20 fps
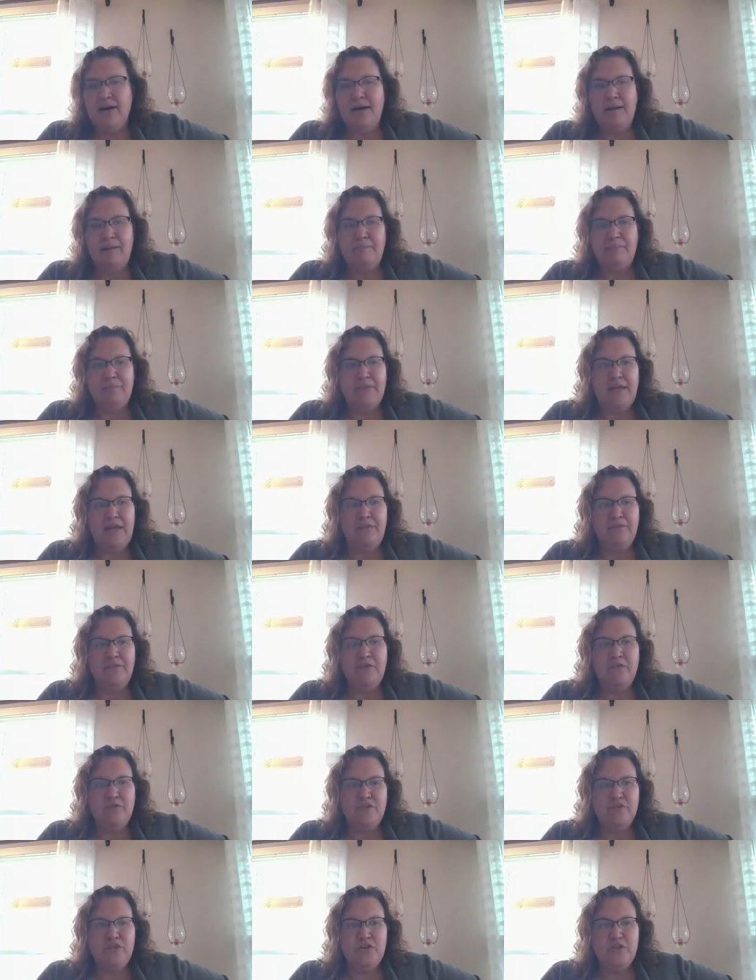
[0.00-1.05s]
Um, if
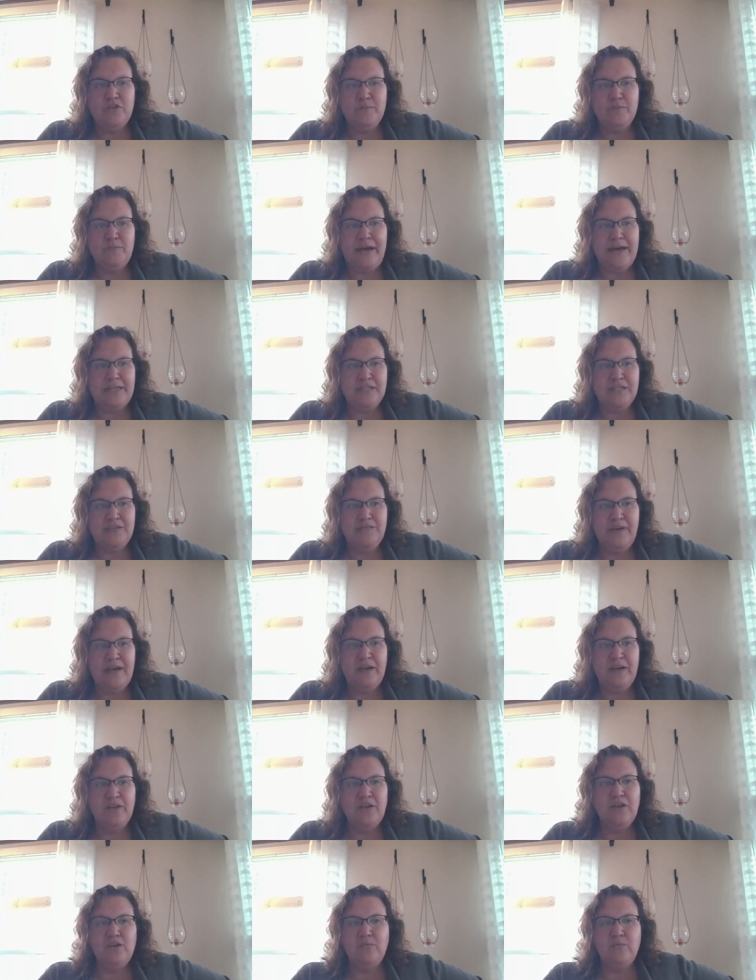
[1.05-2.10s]
you choose pass
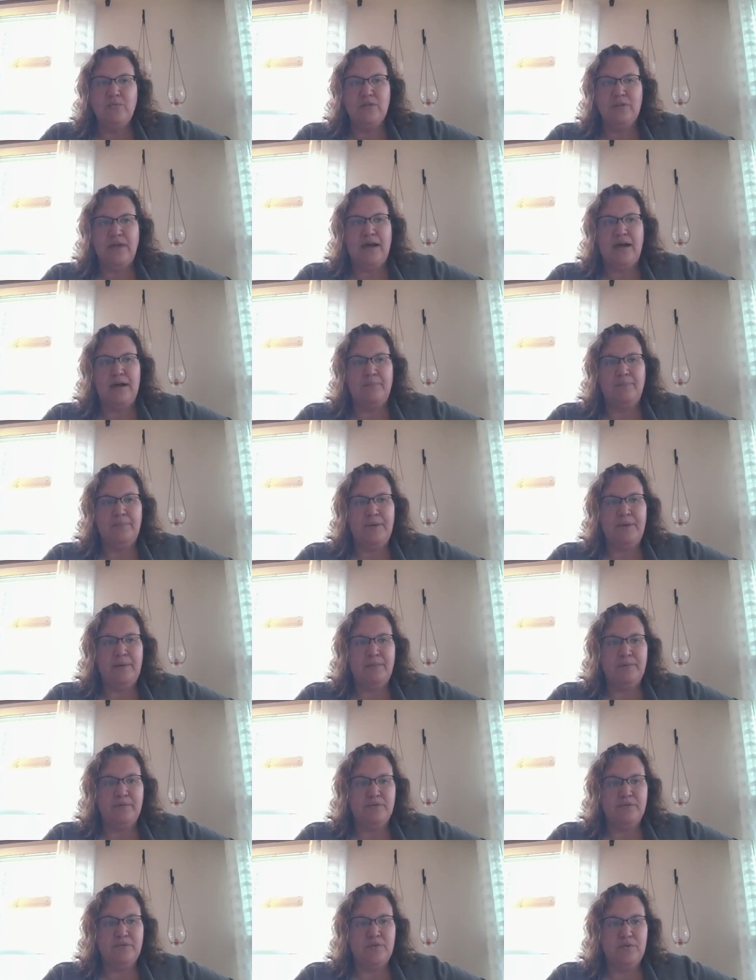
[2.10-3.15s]
fail, you will not be
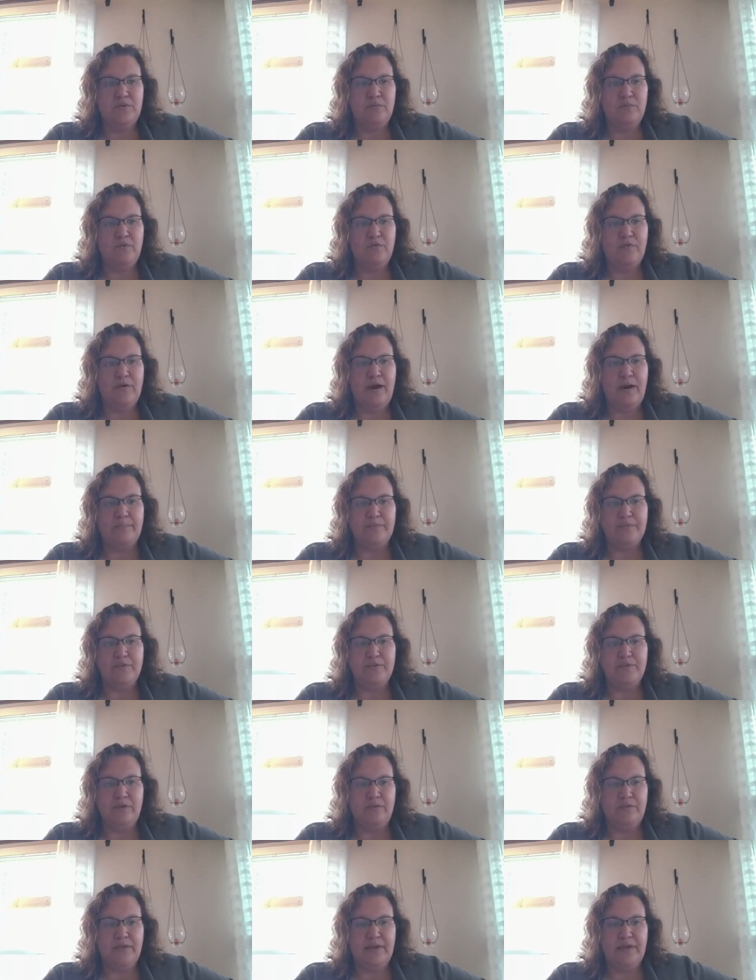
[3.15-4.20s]
able to move up.
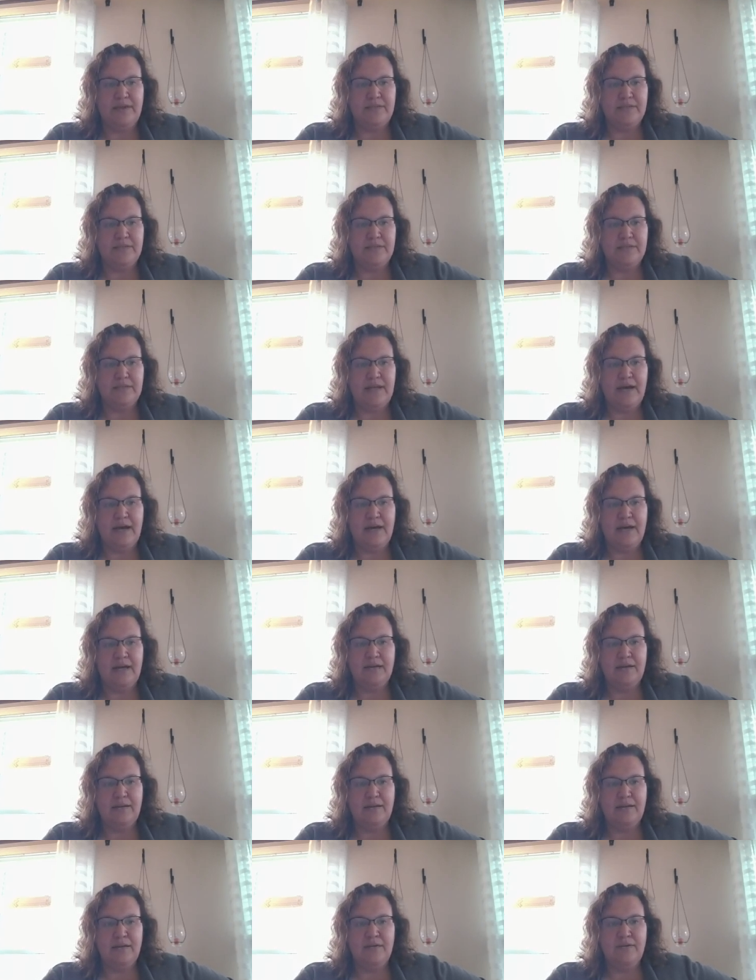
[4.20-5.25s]
So you that's not
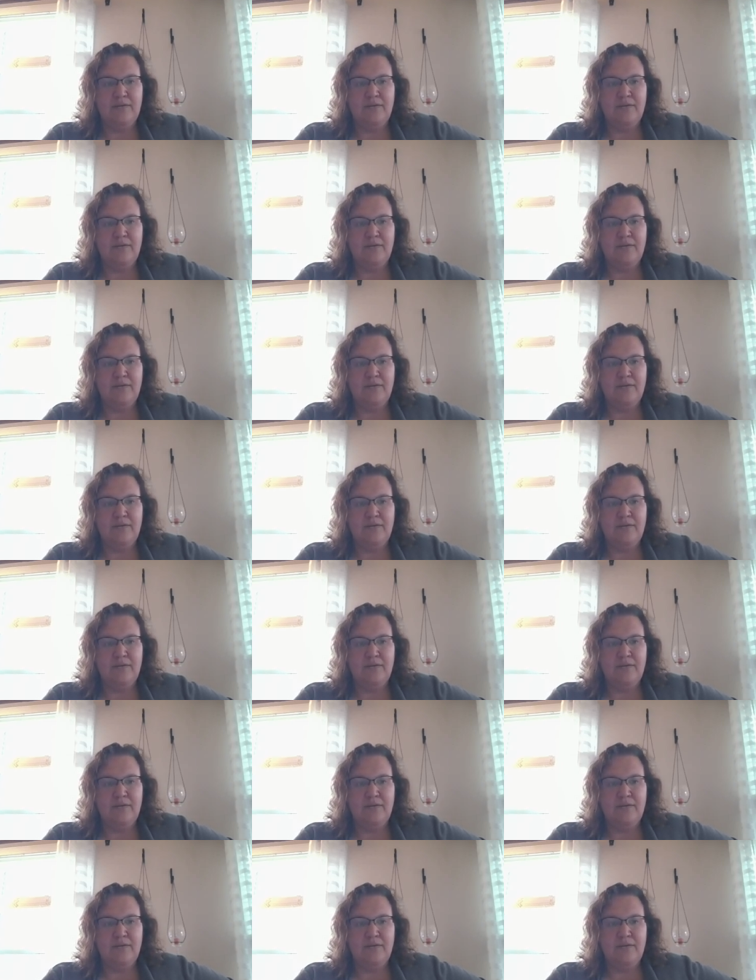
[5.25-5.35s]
